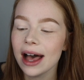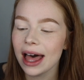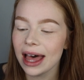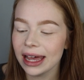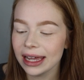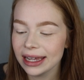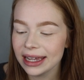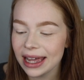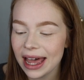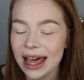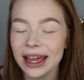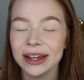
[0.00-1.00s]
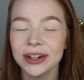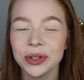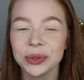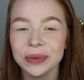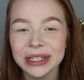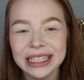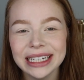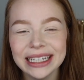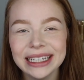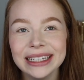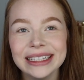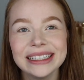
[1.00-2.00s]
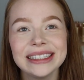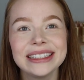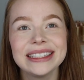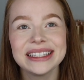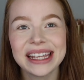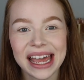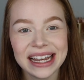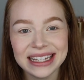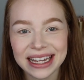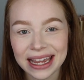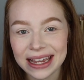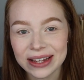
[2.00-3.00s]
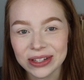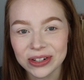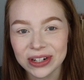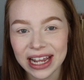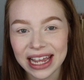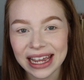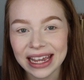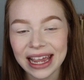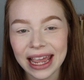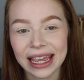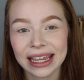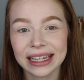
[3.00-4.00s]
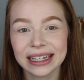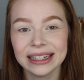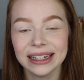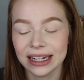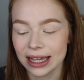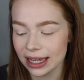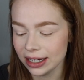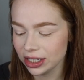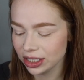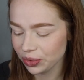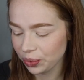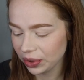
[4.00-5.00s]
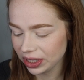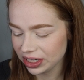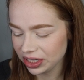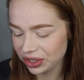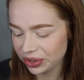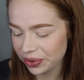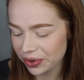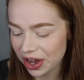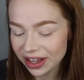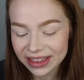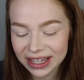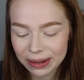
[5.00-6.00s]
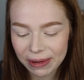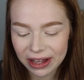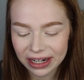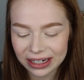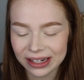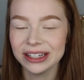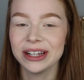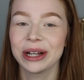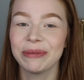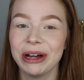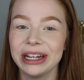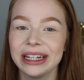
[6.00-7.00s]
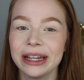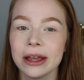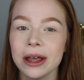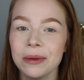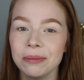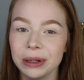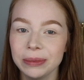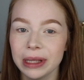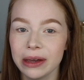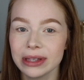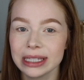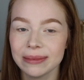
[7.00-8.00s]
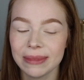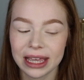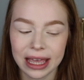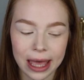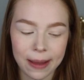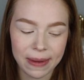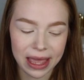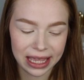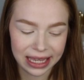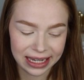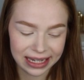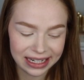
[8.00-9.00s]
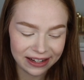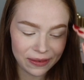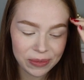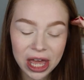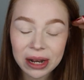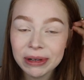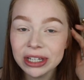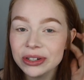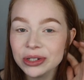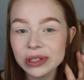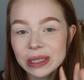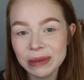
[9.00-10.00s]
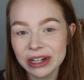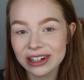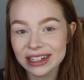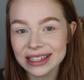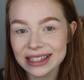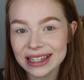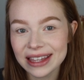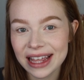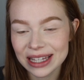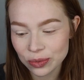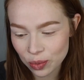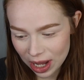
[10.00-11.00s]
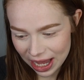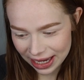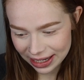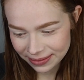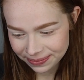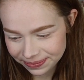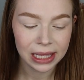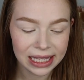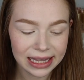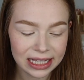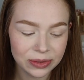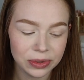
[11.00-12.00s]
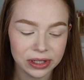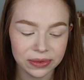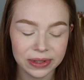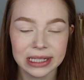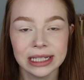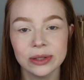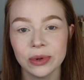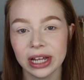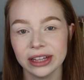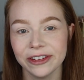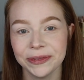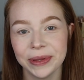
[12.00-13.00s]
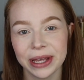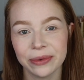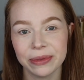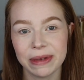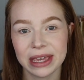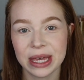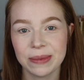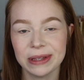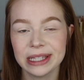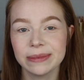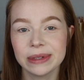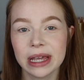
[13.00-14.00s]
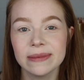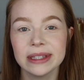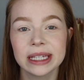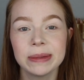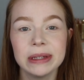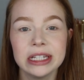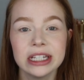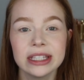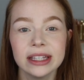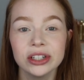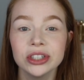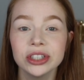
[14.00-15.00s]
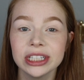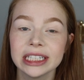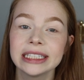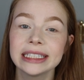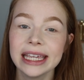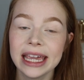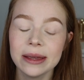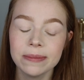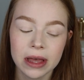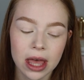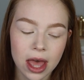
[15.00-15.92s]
I had a really sad day yesterday and I kind of just want to not think about it, not talk about it, but play with some makeup. And if I'm not in my usual spirits, that's why. But that's one of the reasons why I love playing with makeup is sometimes it can be just such a good escape.